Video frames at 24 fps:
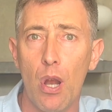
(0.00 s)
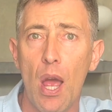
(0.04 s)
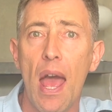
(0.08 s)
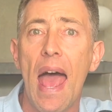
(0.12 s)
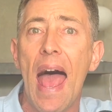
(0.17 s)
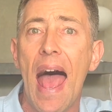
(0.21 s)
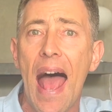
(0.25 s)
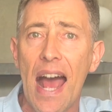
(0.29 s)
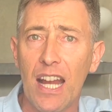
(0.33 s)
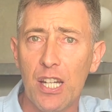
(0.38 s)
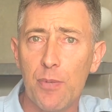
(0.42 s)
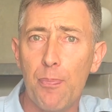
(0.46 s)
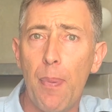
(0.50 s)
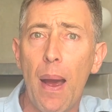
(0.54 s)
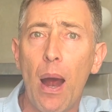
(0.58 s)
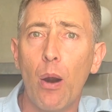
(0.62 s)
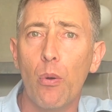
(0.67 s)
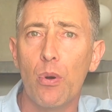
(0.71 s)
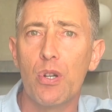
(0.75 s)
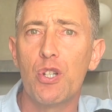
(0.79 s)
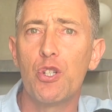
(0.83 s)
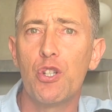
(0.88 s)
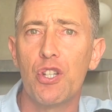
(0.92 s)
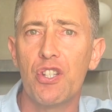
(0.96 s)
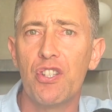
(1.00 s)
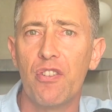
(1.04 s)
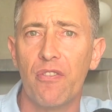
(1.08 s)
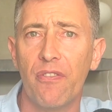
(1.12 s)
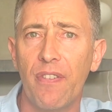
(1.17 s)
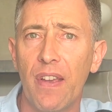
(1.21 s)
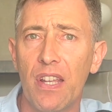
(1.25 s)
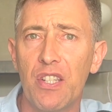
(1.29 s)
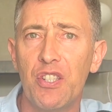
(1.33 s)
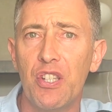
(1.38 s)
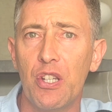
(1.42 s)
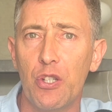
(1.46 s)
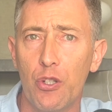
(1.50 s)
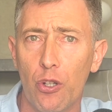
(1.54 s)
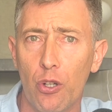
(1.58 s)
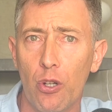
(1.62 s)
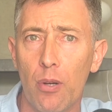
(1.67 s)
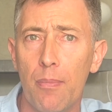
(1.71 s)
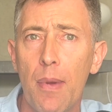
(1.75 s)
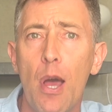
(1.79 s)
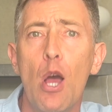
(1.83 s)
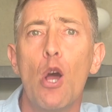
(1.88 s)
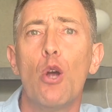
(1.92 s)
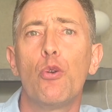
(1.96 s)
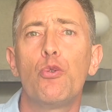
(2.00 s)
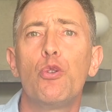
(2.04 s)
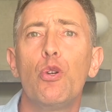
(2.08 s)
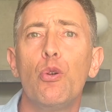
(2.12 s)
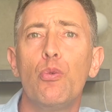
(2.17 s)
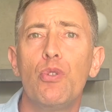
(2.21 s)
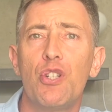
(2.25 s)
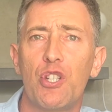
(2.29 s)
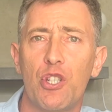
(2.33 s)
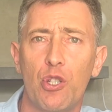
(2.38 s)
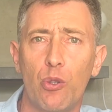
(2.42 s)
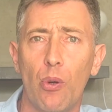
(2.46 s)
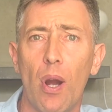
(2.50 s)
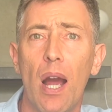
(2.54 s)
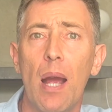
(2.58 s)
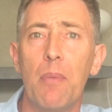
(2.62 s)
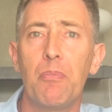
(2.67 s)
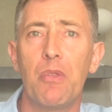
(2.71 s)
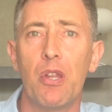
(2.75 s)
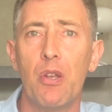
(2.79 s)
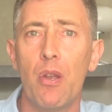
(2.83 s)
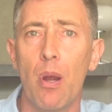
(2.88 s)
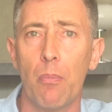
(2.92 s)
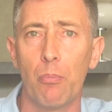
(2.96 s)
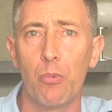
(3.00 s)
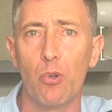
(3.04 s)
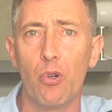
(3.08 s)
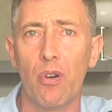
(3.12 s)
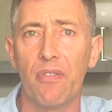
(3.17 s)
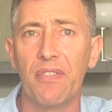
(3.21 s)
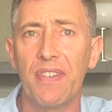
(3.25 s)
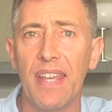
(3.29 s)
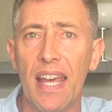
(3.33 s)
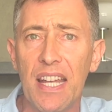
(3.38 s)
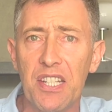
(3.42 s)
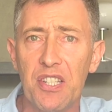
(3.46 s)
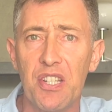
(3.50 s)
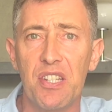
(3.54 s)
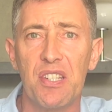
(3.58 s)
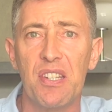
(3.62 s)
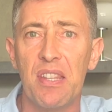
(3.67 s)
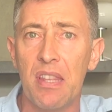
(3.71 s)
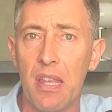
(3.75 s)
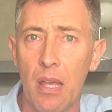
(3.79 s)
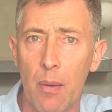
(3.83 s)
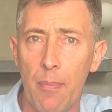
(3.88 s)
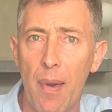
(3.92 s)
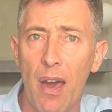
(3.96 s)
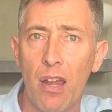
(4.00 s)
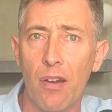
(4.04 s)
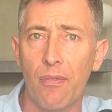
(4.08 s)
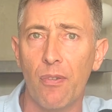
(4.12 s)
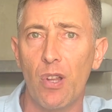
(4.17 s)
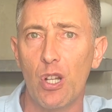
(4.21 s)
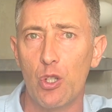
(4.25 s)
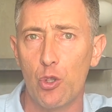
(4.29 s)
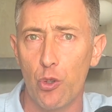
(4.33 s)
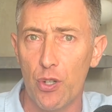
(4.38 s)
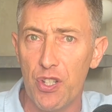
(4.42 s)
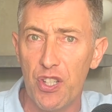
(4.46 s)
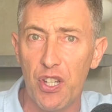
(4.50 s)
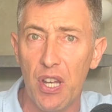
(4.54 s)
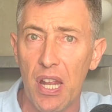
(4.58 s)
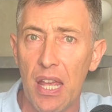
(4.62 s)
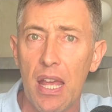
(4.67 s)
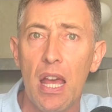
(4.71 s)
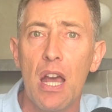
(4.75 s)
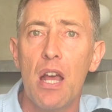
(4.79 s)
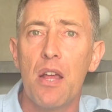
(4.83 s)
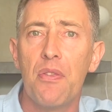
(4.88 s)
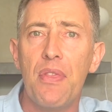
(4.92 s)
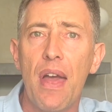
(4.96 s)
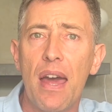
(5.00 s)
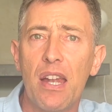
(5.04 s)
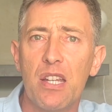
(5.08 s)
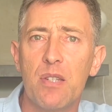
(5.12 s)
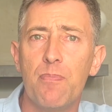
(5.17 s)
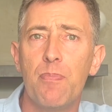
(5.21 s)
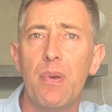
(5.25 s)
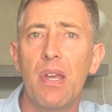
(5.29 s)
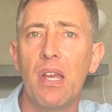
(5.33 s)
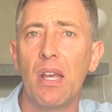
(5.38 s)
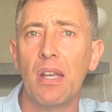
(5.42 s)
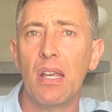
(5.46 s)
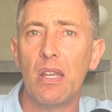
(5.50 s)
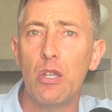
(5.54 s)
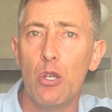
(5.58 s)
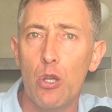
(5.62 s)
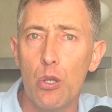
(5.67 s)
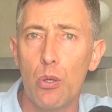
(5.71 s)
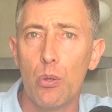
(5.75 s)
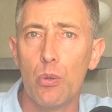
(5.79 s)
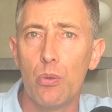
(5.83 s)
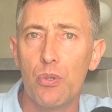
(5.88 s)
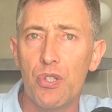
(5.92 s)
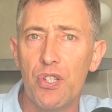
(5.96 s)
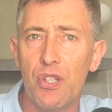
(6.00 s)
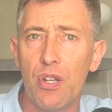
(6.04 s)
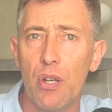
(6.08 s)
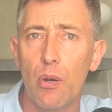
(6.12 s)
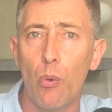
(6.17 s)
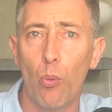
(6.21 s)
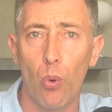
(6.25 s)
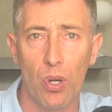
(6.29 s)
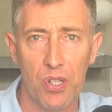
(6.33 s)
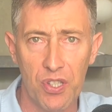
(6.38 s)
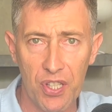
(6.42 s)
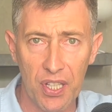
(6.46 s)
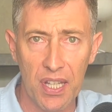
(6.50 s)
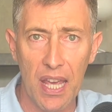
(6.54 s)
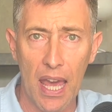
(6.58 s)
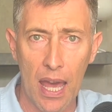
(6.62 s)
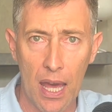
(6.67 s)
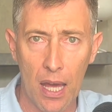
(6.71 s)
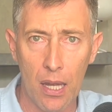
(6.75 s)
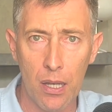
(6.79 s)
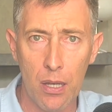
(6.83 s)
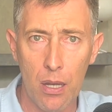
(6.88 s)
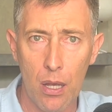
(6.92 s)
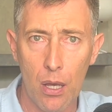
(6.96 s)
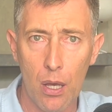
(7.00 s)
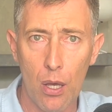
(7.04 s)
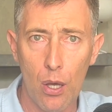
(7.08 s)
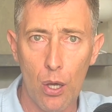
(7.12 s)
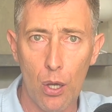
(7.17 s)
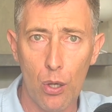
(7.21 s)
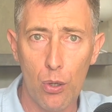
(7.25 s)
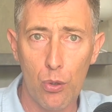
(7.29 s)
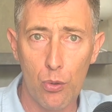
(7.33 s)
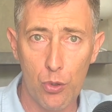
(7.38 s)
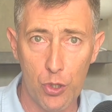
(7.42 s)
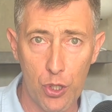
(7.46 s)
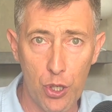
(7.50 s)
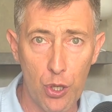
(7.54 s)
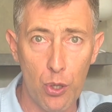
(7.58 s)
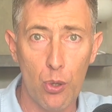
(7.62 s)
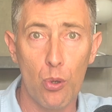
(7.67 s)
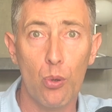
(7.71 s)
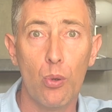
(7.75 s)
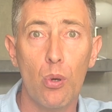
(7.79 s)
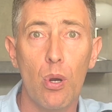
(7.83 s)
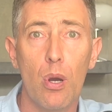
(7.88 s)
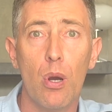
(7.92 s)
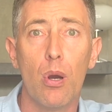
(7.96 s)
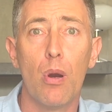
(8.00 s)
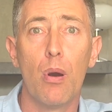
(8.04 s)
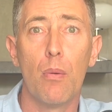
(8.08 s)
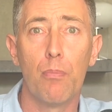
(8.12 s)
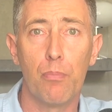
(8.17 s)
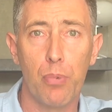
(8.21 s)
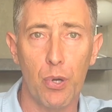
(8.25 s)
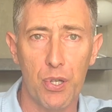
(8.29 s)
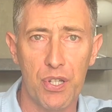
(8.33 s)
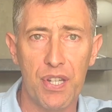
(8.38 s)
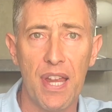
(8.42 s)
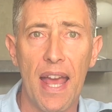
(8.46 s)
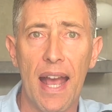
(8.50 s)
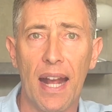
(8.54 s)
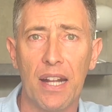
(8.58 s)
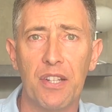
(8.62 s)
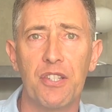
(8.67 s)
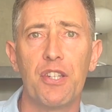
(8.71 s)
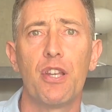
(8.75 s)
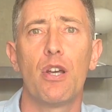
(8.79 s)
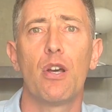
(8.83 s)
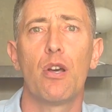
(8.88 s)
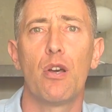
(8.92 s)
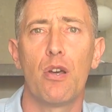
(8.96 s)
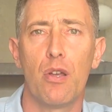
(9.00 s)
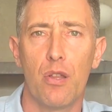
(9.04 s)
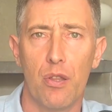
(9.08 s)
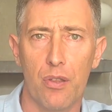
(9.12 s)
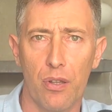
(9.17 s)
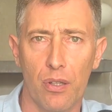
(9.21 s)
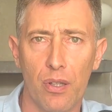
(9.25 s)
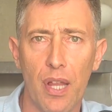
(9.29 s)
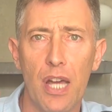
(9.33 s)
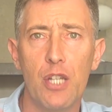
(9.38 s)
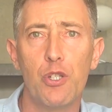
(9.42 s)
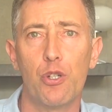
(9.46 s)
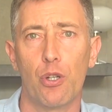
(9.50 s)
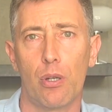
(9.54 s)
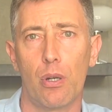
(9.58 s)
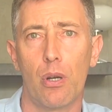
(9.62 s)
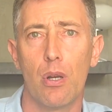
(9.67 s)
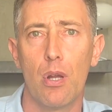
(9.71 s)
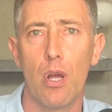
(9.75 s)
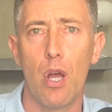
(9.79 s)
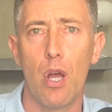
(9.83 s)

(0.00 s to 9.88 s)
Hash power is just a fancy term to describe the number of guesses and the amount of electricity that is being used, once again, to protect the ledger.